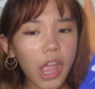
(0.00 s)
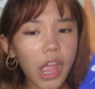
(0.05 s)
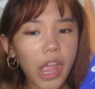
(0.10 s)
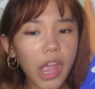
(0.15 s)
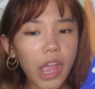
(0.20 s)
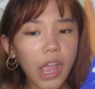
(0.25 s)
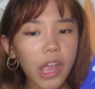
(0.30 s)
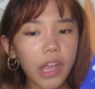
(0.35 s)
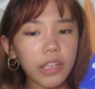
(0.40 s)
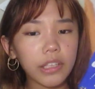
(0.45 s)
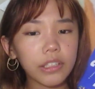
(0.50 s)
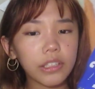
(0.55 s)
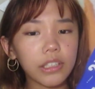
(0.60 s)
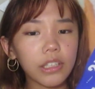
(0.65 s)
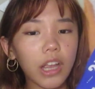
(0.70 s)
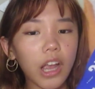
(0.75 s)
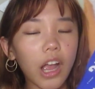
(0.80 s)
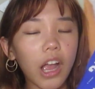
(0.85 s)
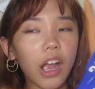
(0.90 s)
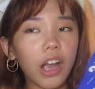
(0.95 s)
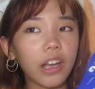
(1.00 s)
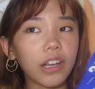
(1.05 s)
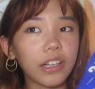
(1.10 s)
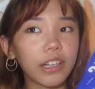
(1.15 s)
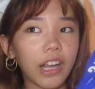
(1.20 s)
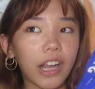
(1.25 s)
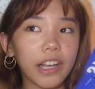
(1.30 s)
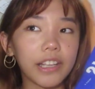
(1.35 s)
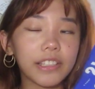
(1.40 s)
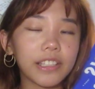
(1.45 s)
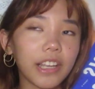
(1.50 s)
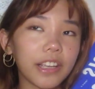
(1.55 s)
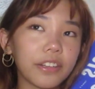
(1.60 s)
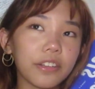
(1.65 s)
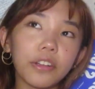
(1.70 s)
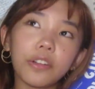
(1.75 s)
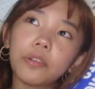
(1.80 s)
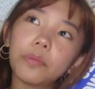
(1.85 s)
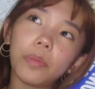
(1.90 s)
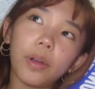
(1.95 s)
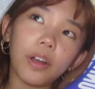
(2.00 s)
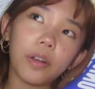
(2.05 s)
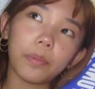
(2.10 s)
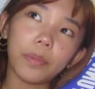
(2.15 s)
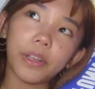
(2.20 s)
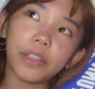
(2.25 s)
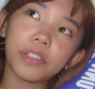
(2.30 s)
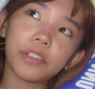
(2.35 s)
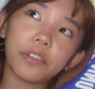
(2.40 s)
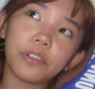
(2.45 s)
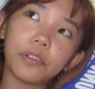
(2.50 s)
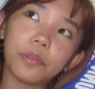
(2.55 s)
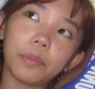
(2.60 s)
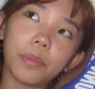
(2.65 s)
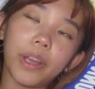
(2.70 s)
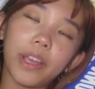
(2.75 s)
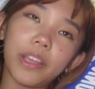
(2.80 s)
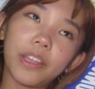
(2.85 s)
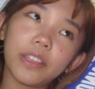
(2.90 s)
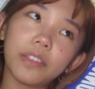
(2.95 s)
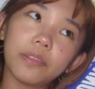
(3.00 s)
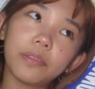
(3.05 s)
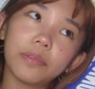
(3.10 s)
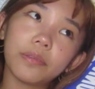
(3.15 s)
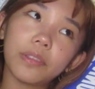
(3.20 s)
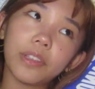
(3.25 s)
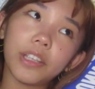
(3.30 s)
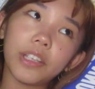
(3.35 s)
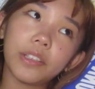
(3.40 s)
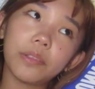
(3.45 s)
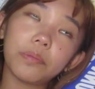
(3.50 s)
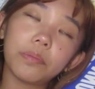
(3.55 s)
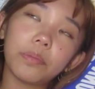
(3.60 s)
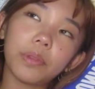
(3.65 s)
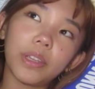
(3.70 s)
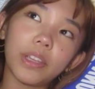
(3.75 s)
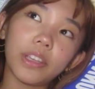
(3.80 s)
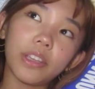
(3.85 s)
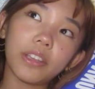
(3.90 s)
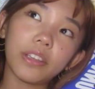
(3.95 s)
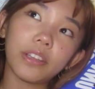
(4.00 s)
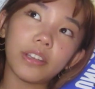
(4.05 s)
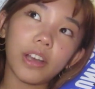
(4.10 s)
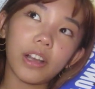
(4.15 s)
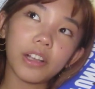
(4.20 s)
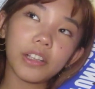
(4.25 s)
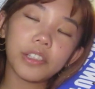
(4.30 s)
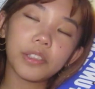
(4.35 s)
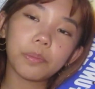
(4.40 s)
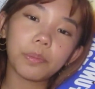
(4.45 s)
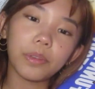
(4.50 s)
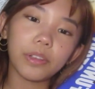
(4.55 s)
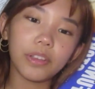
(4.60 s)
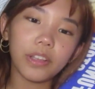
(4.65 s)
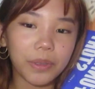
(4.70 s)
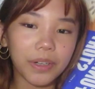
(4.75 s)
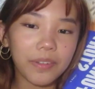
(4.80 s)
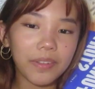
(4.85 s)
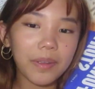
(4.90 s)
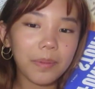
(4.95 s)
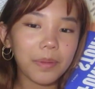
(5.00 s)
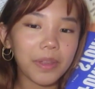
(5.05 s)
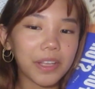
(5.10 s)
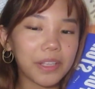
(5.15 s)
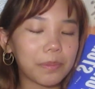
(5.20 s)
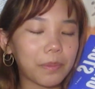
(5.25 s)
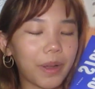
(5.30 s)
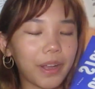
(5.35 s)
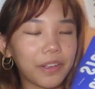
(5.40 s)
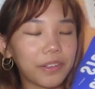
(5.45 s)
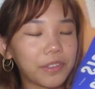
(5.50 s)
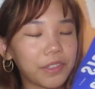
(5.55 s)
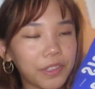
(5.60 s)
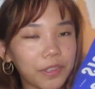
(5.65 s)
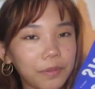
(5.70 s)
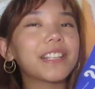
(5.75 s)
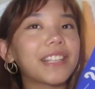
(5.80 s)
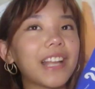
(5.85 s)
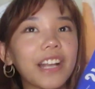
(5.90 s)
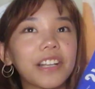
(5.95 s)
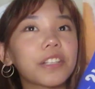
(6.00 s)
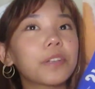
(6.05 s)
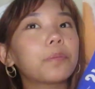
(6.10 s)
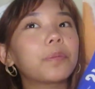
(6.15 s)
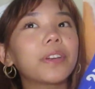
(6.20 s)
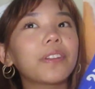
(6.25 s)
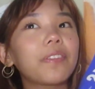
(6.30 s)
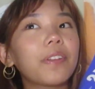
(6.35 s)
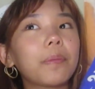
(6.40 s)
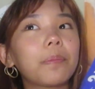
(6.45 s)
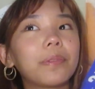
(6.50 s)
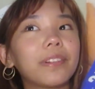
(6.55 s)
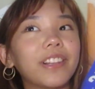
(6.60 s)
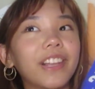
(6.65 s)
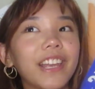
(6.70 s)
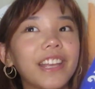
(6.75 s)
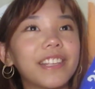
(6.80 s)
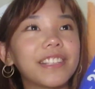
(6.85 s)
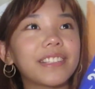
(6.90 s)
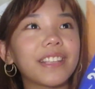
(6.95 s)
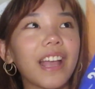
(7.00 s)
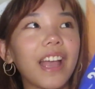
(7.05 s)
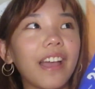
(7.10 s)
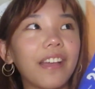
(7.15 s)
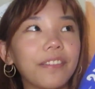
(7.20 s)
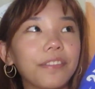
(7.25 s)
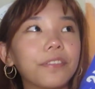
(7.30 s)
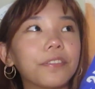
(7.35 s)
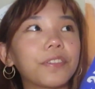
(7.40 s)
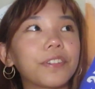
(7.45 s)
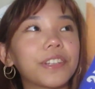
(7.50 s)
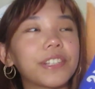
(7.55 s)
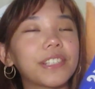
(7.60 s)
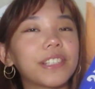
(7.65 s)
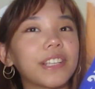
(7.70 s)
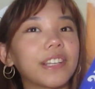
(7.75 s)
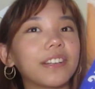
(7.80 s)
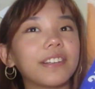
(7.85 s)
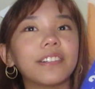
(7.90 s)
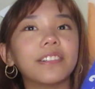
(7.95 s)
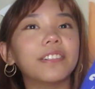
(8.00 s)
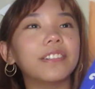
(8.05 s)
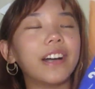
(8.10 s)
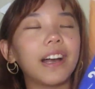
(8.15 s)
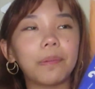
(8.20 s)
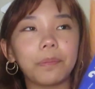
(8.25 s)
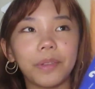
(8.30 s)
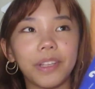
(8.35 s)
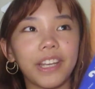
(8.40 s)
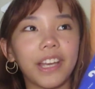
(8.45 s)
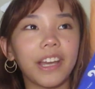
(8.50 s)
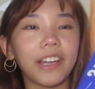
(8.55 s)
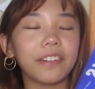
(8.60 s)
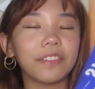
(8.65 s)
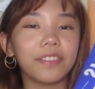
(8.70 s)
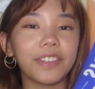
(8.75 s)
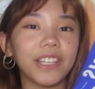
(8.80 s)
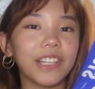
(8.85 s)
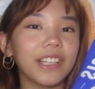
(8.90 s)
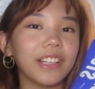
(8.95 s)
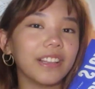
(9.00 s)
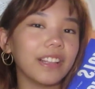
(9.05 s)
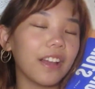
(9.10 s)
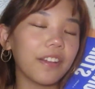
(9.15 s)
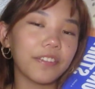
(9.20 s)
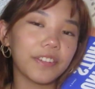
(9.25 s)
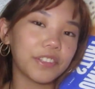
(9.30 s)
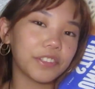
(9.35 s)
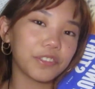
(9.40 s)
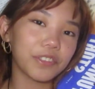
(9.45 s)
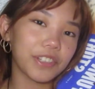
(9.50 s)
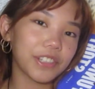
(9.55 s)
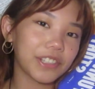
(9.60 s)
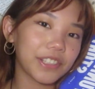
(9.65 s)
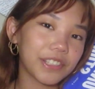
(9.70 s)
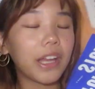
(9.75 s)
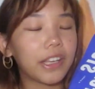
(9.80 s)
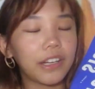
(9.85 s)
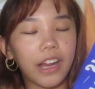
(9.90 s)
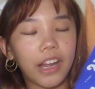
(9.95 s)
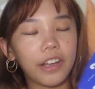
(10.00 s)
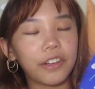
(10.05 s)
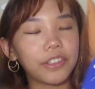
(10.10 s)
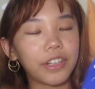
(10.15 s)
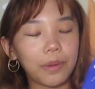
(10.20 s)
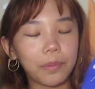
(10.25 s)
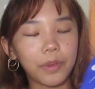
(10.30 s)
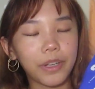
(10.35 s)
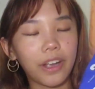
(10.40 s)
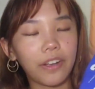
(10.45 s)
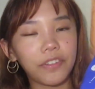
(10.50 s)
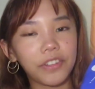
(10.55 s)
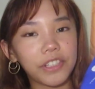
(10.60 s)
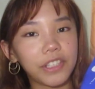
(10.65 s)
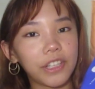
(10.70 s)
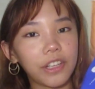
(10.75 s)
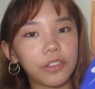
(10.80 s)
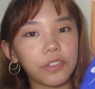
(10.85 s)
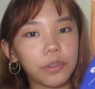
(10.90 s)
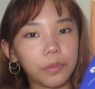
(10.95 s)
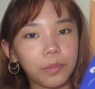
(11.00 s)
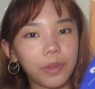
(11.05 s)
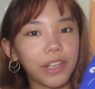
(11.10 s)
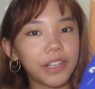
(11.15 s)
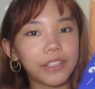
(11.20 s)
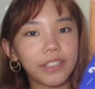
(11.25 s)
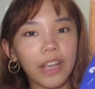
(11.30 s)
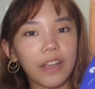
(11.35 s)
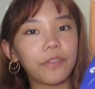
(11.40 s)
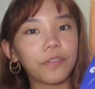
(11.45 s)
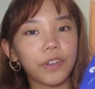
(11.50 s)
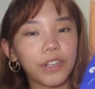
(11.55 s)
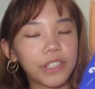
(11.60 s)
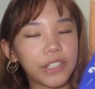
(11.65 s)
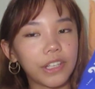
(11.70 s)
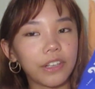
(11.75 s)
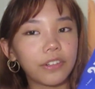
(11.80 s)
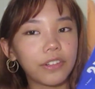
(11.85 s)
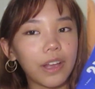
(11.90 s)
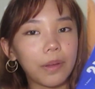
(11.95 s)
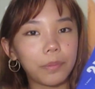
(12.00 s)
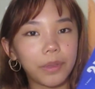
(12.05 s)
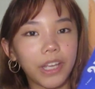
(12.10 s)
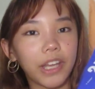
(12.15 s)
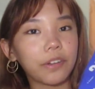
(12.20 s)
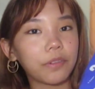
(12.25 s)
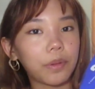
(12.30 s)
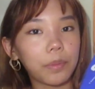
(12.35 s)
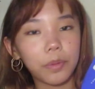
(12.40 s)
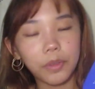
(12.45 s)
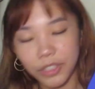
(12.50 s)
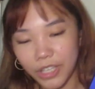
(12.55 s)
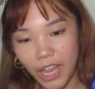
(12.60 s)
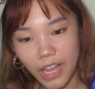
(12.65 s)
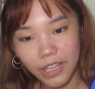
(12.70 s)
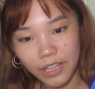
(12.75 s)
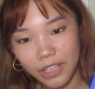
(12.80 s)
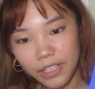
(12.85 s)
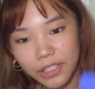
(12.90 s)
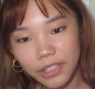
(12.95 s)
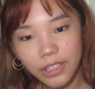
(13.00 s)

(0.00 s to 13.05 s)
And guys, I know Paul Mescal might be Gus, but what if he plays Miles too? Actually, what if he plays every single Emily Henry love interest? And Io Debris obviously also plays every single Emily Henry protagonist.